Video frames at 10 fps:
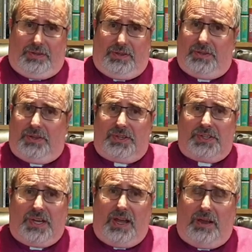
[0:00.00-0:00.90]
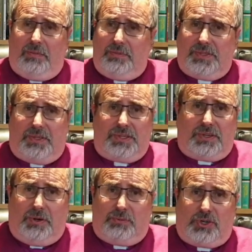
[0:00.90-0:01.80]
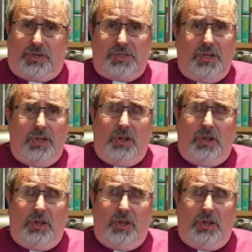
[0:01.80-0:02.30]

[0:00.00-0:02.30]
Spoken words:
the Psalms, the Scriptures,